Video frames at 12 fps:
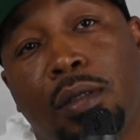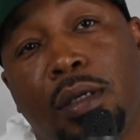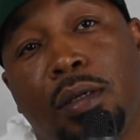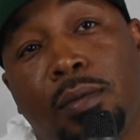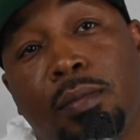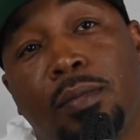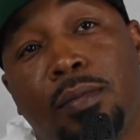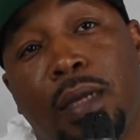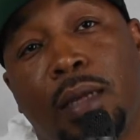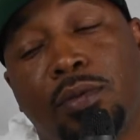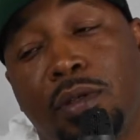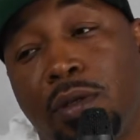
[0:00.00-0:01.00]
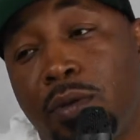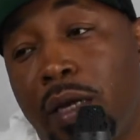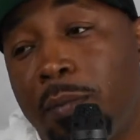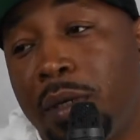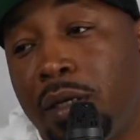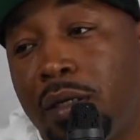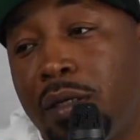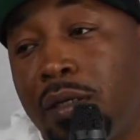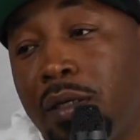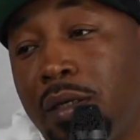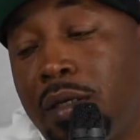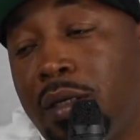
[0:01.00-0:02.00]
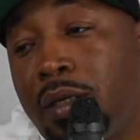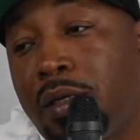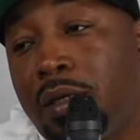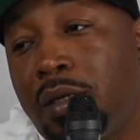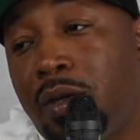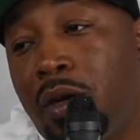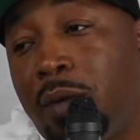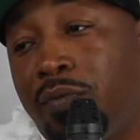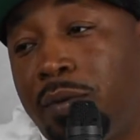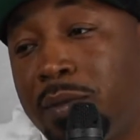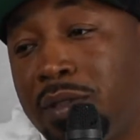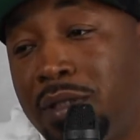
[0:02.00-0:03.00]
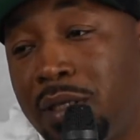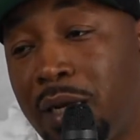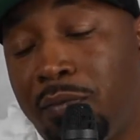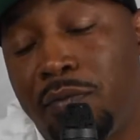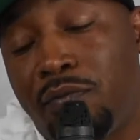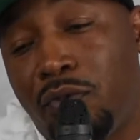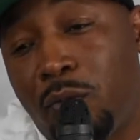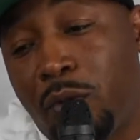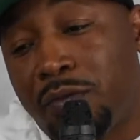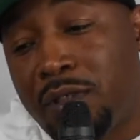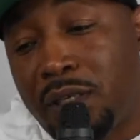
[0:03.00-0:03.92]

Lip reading: Yeah, absolutely. I mean, I'm from a city. I'm from Fort Worth,